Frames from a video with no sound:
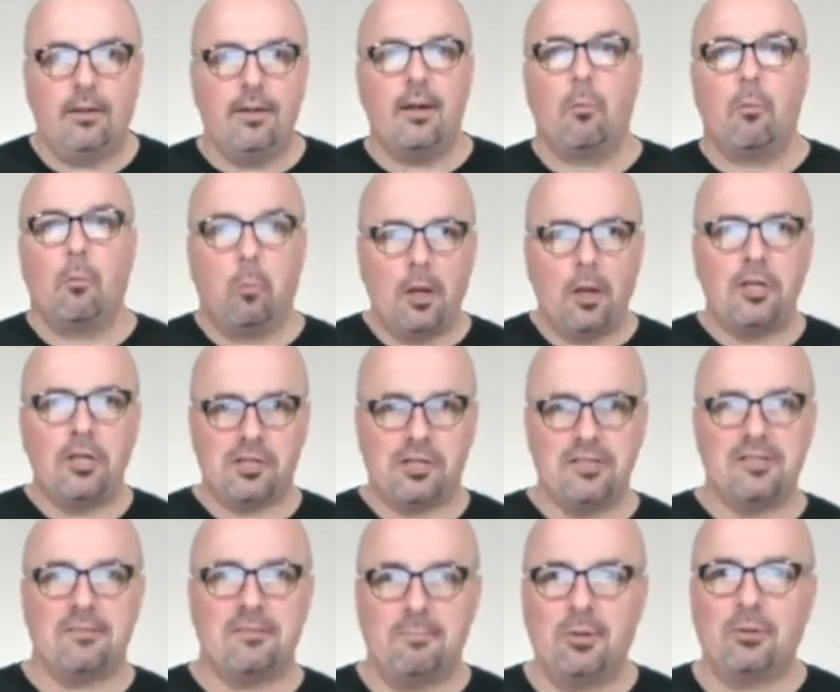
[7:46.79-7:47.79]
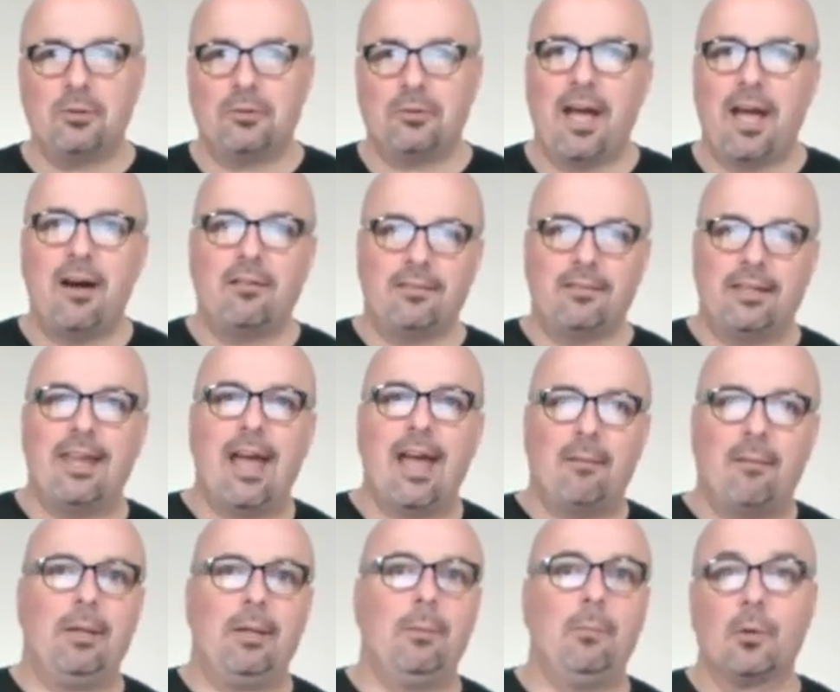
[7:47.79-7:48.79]
once it's built out, now
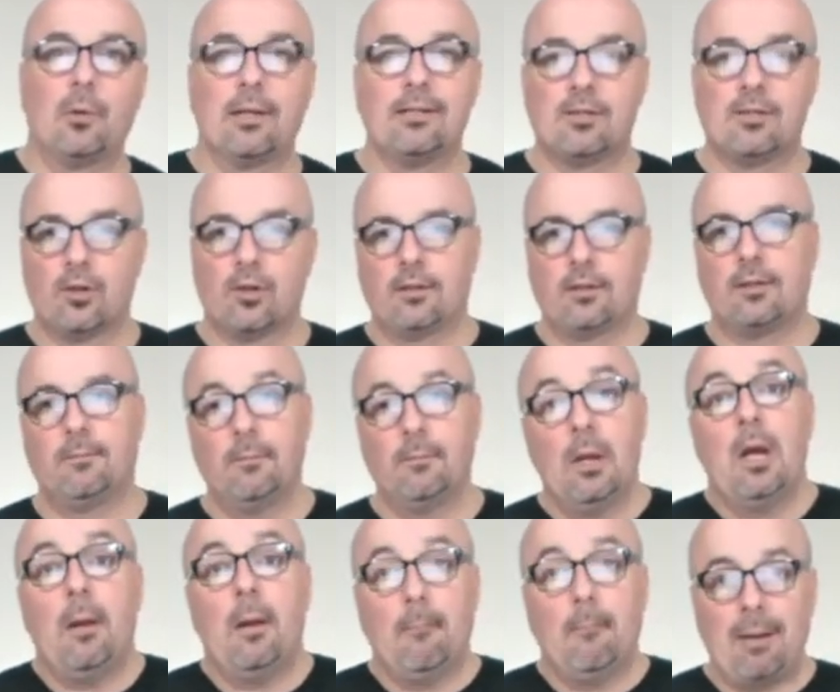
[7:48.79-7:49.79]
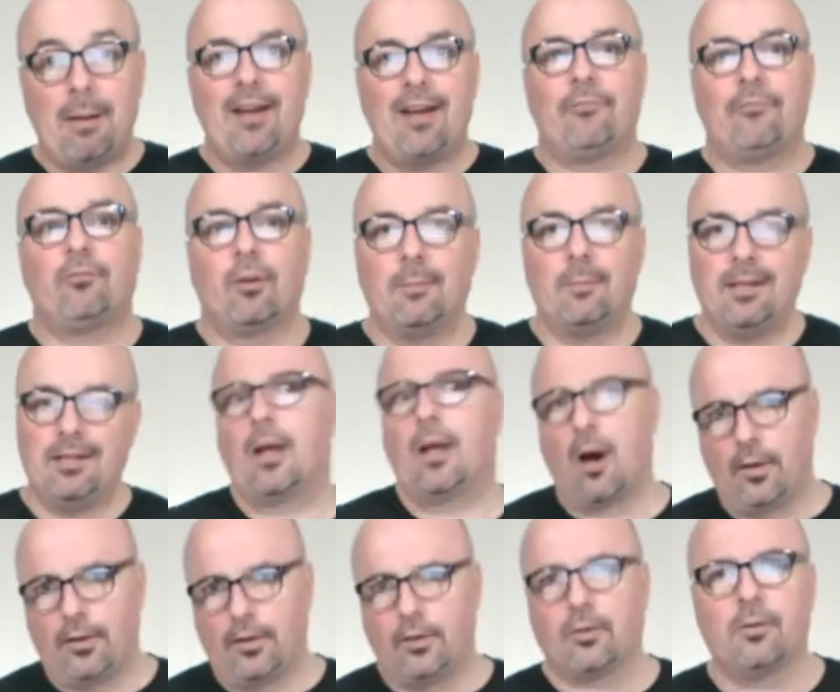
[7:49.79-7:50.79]
people can start to buy from it
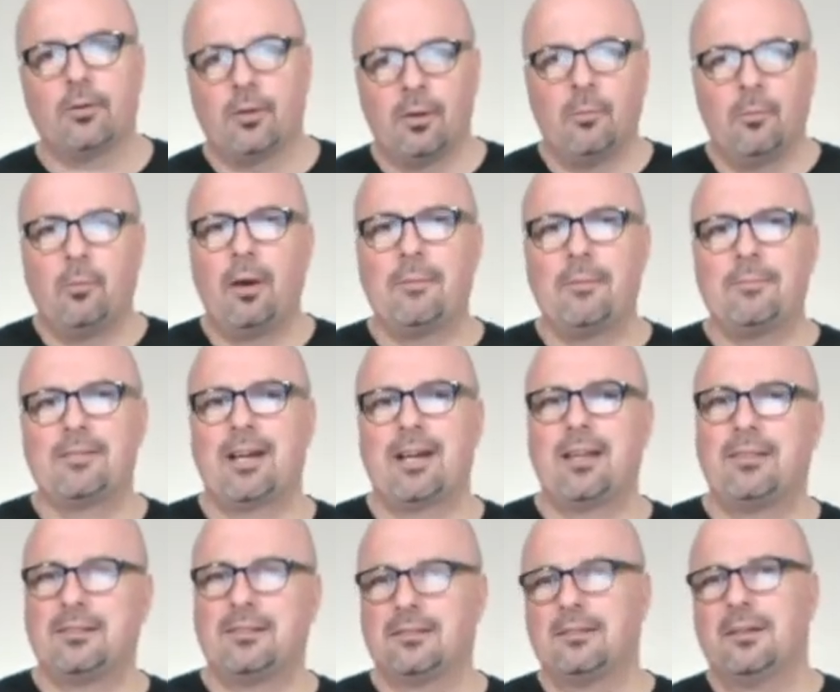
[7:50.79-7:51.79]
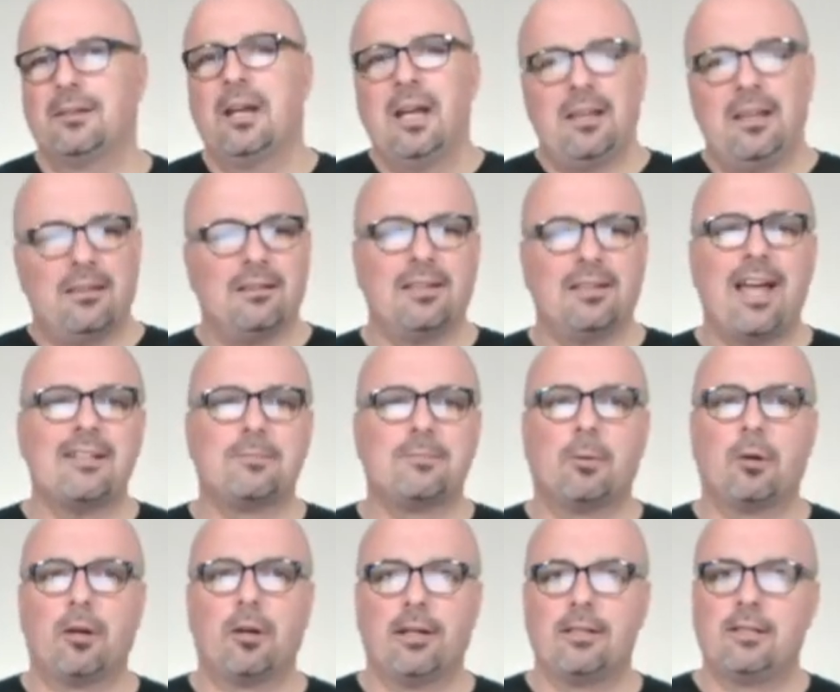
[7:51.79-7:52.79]
on your website. The, the last
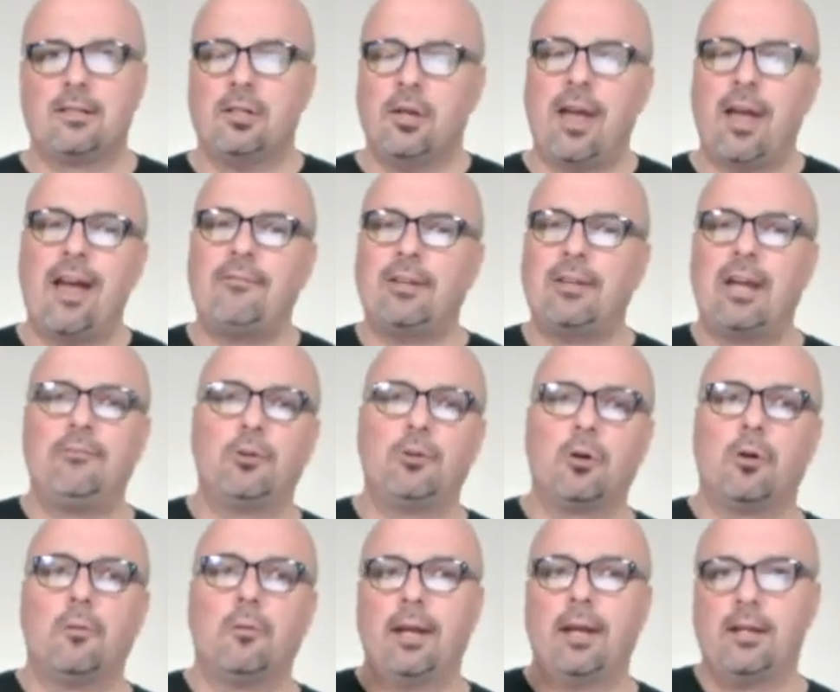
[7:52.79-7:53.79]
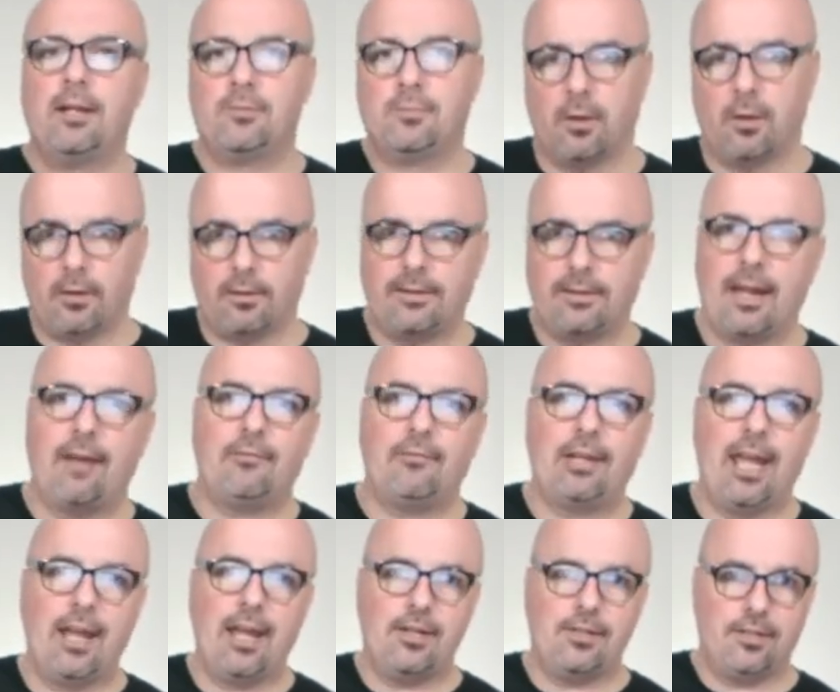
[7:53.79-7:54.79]
part is you have to have your homepage with all the
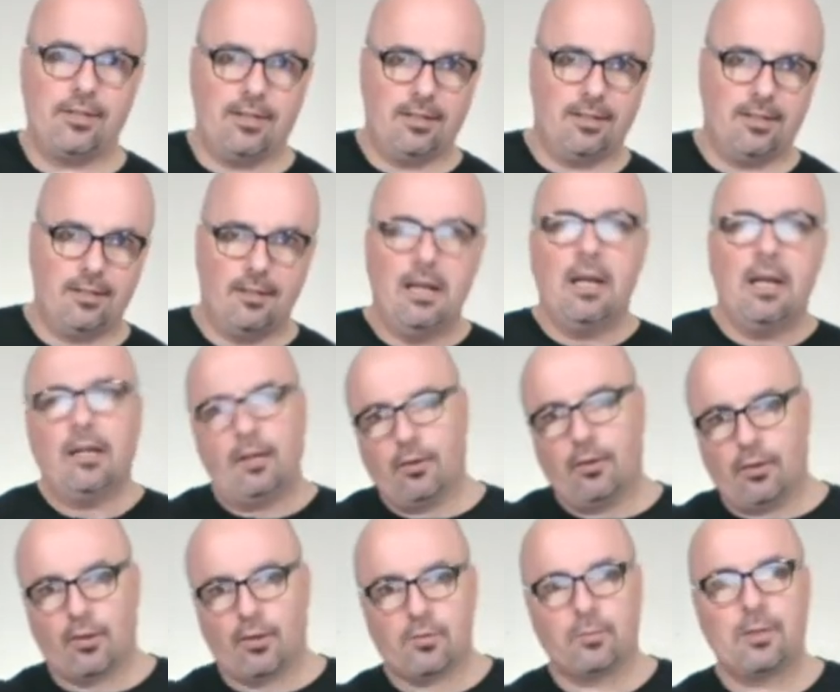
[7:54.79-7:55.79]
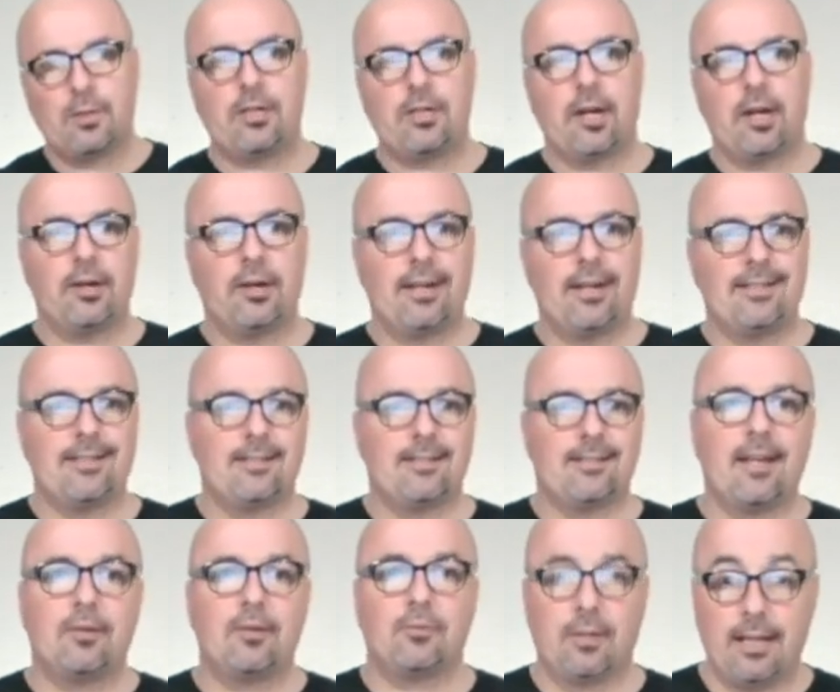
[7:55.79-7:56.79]
navigation and, you know, those widget areas, et
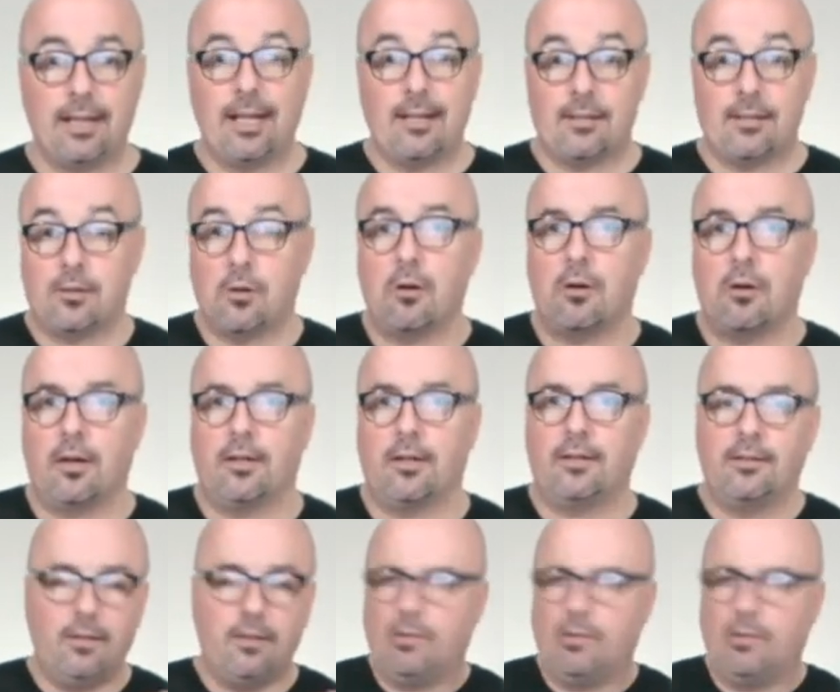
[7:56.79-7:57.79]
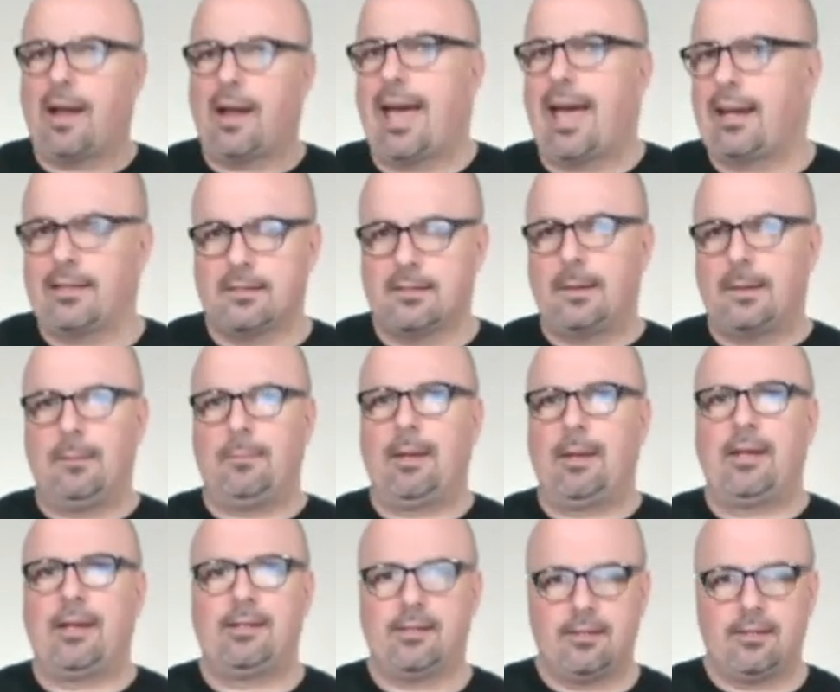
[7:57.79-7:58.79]
cetera, to get started. And you add as many
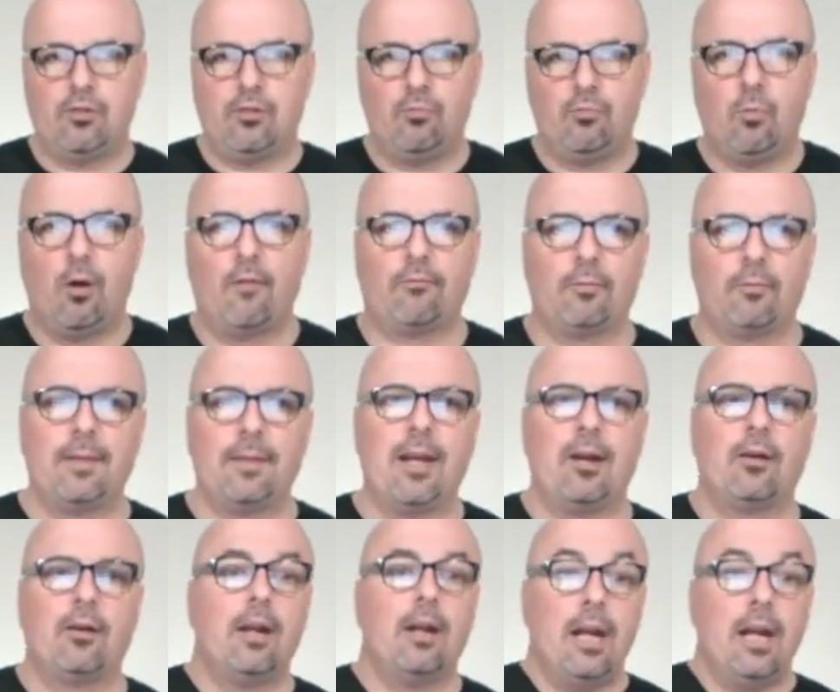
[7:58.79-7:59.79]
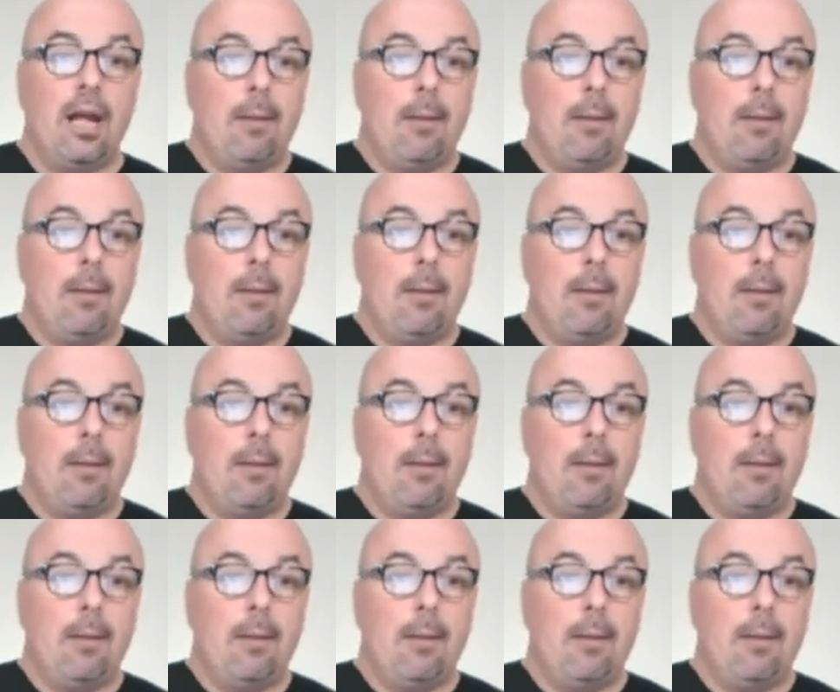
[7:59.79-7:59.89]
pages as you want from there.